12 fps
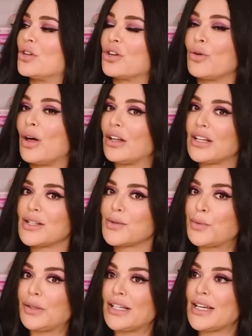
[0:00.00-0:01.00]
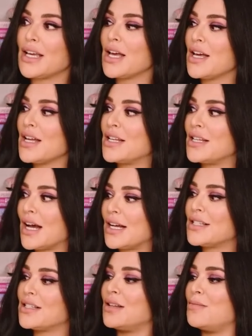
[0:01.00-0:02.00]
Their quality is really
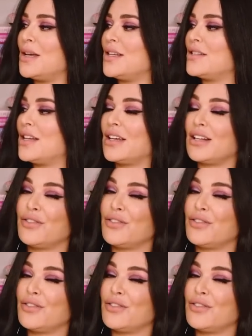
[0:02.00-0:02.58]
nice and amazing.